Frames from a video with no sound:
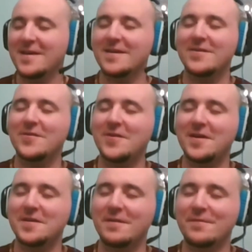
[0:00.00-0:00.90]
Oh,
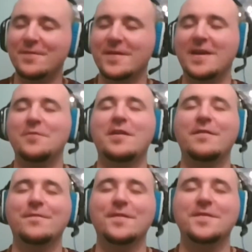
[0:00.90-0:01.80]
I'll never forget when I
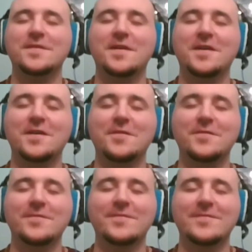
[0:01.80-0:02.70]
first saw you.
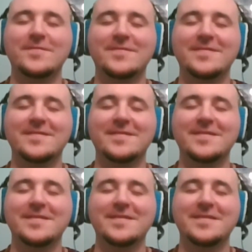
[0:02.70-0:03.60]

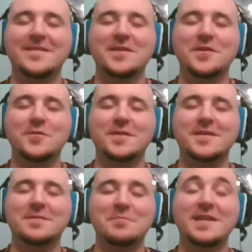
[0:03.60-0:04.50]
You
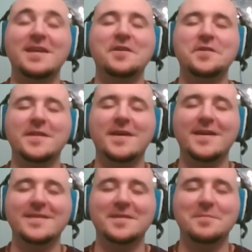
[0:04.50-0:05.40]
just
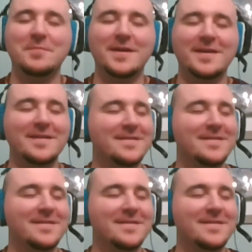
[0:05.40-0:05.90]
materialized on my